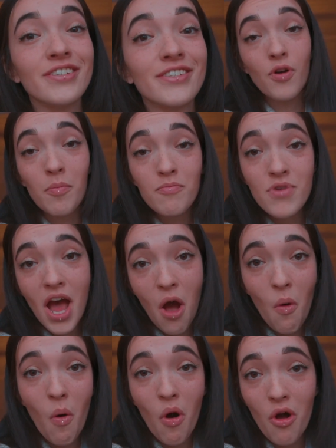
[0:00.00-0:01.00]
From
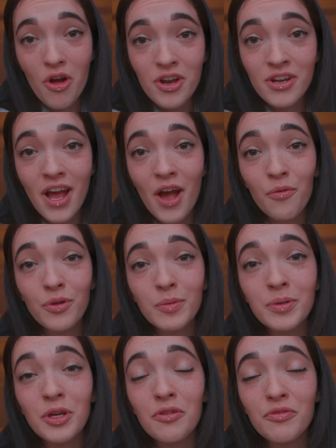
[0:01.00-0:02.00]
now on, I will
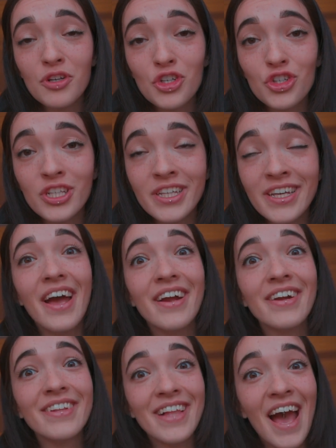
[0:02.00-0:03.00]
be officially a
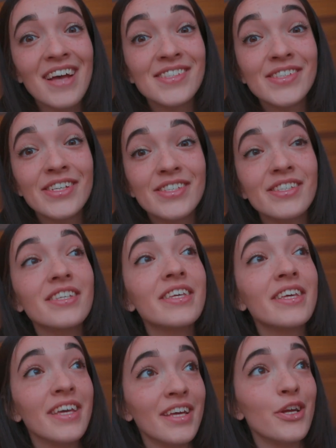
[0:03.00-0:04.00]
glasses
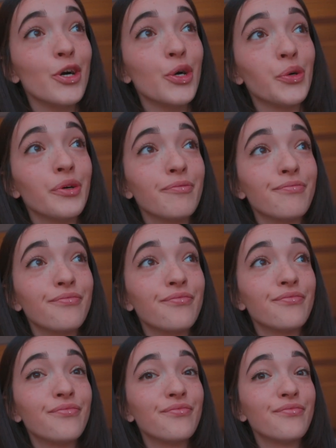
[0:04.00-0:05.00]
kiddo.
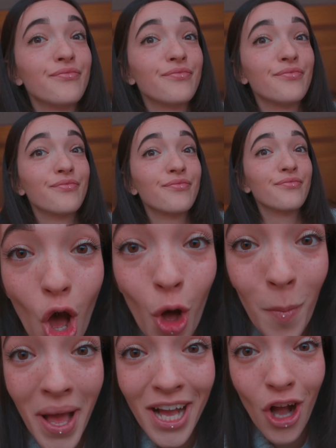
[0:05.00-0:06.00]
Oh
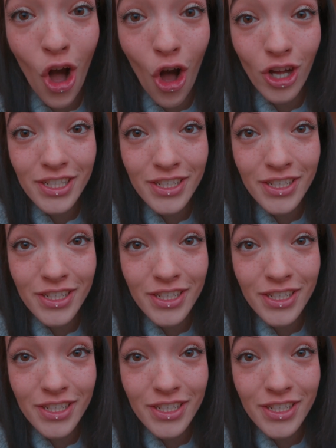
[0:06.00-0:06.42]
my god.